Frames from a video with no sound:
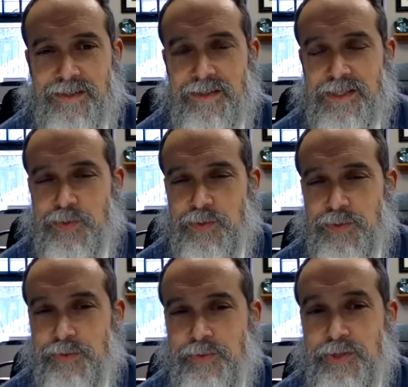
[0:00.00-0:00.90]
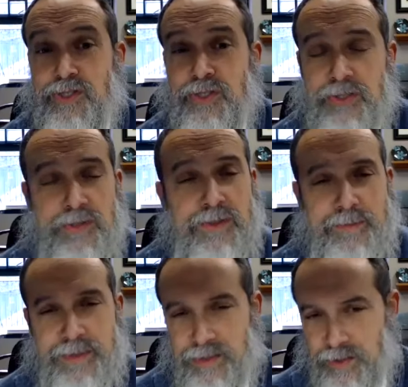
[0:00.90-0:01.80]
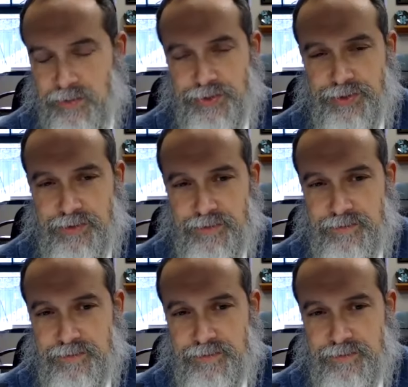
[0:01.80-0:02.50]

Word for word: this will return to being kosher